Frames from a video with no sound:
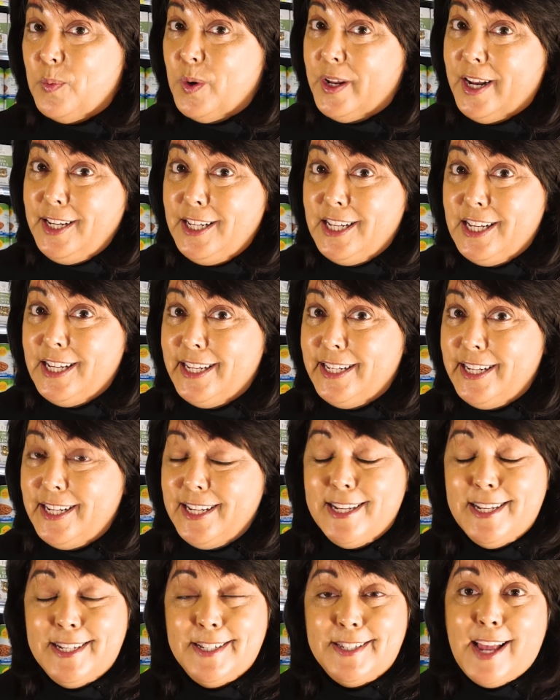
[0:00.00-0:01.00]
what I did
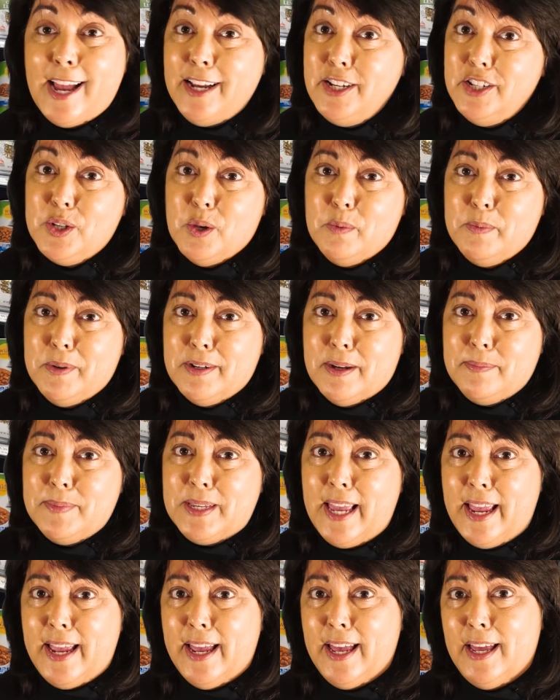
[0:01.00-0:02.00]
is I just opened up the
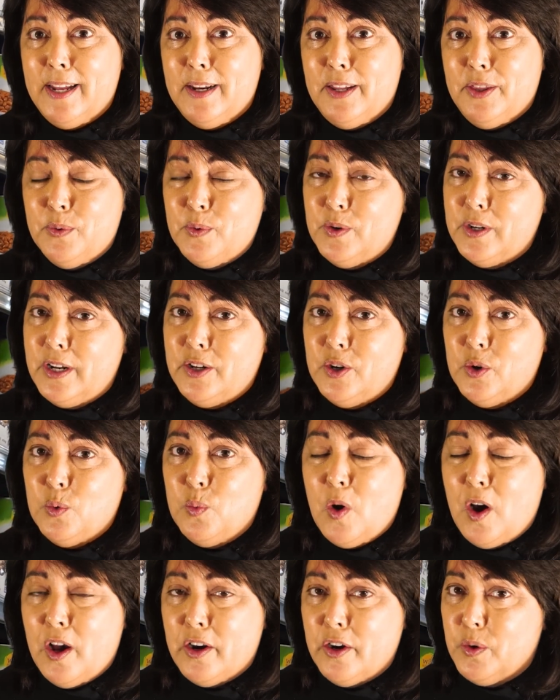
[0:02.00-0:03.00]
can, threw it under
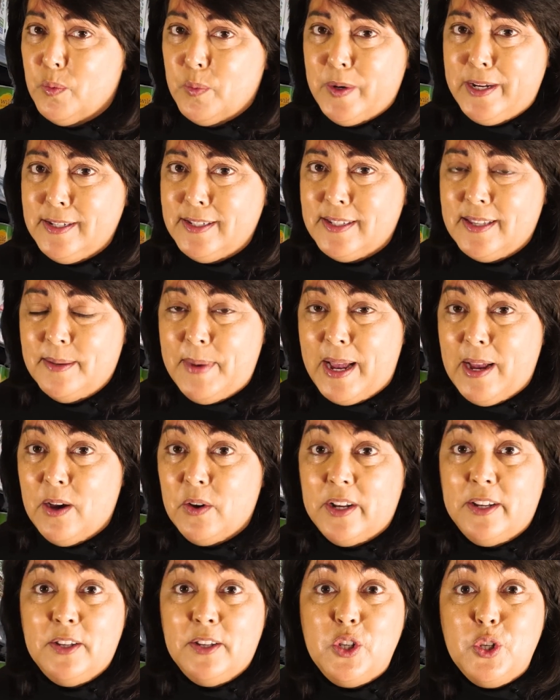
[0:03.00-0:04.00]
water, rinsed them
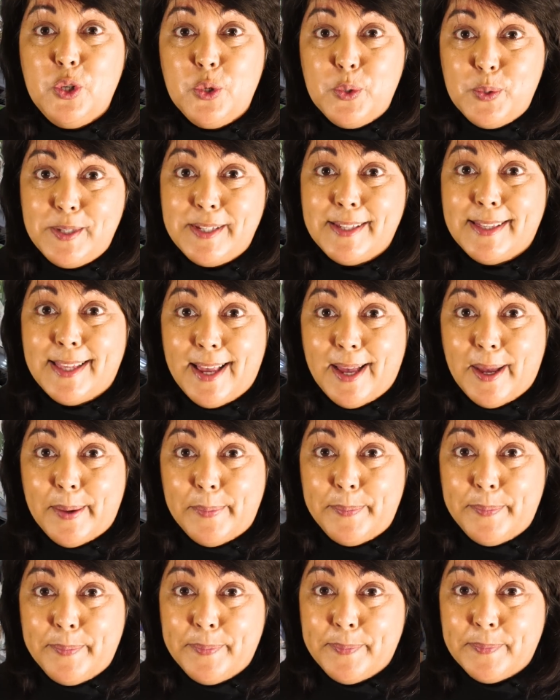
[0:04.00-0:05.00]
out, used
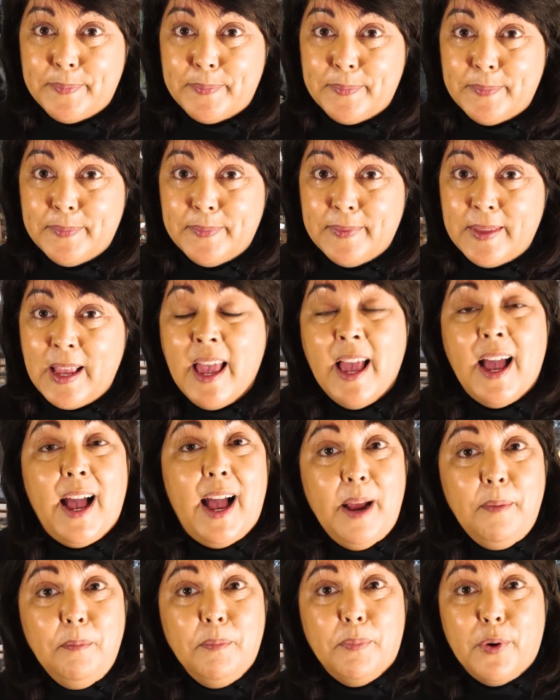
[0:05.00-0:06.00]
them.
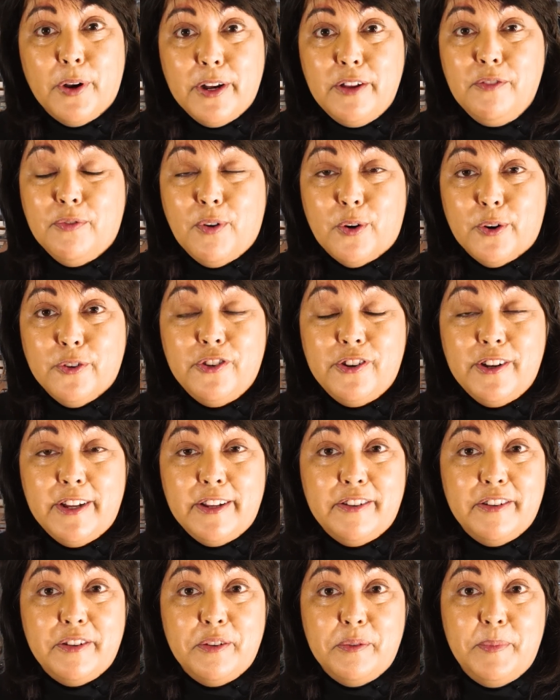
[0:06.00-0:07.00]
I'm pretty
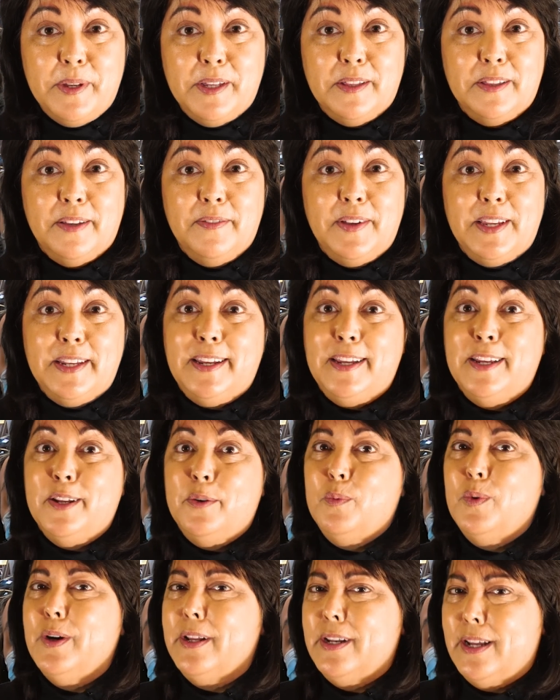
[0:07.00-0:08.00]
fortunate to be living
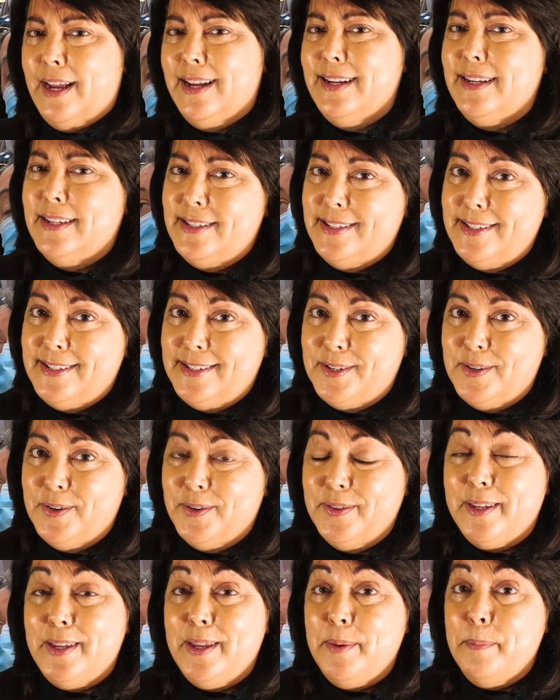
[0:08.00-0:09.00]
in what I
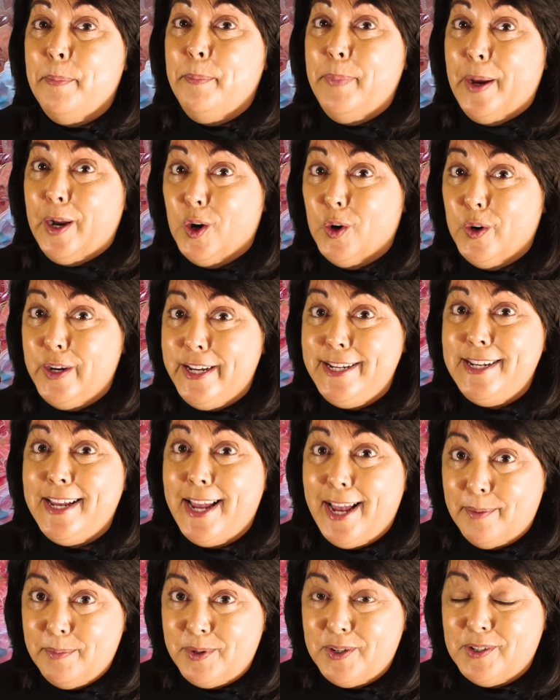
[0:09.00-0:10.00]
consider the berry
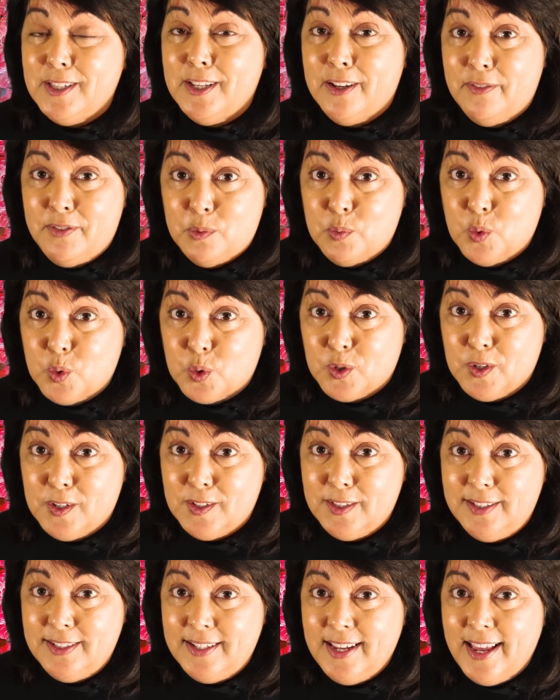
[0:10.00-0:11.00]
capital of the
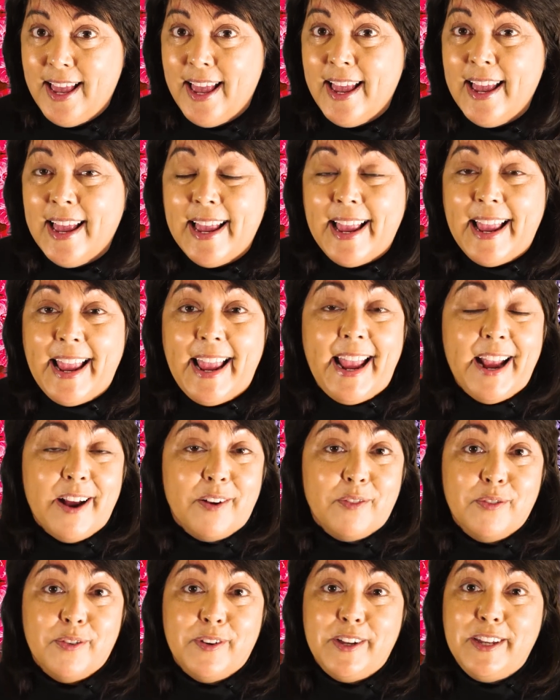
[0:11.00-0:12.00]
world.
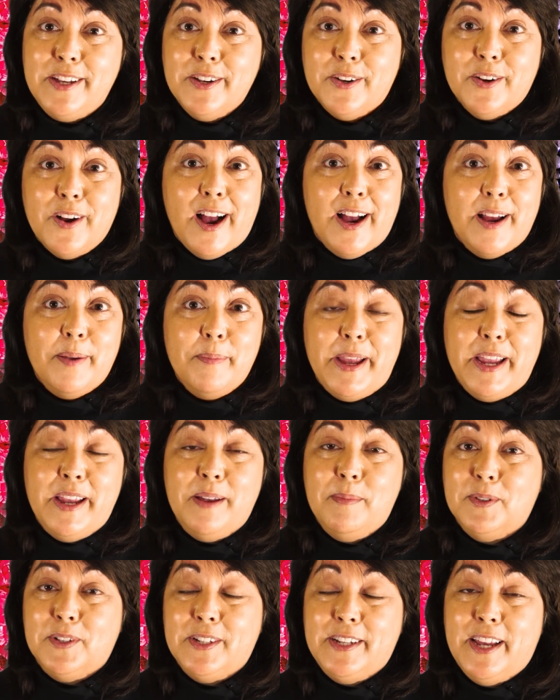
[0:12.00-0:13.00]
Every year I'm
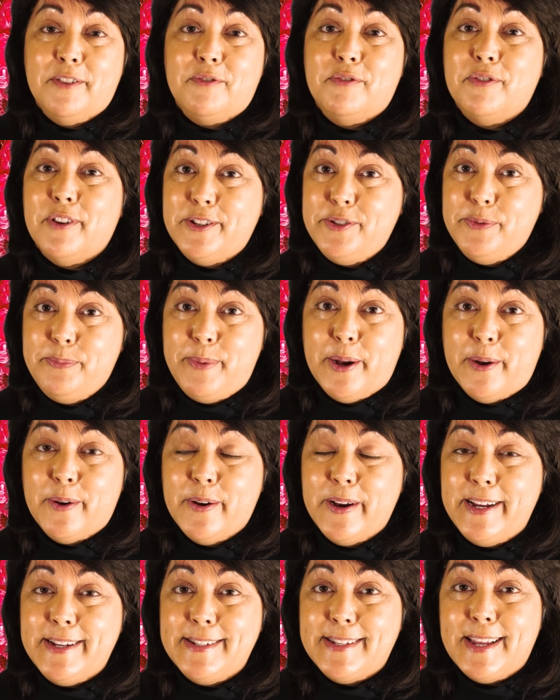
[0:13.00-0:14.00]
able to get fresh
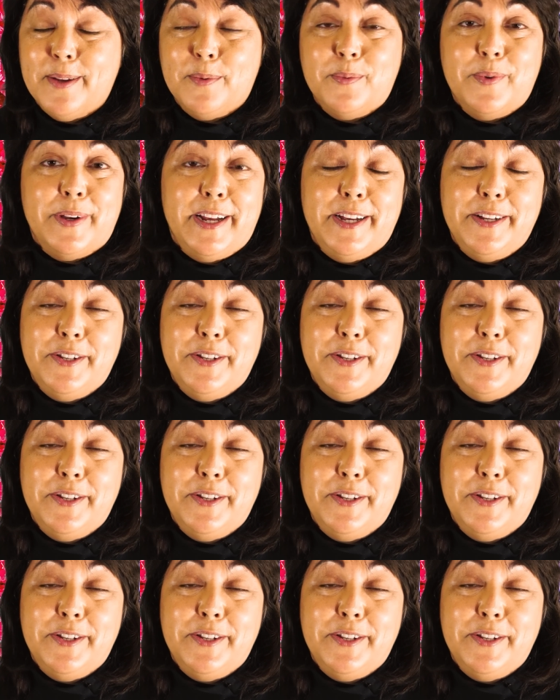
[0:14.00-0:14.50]
berries, and what I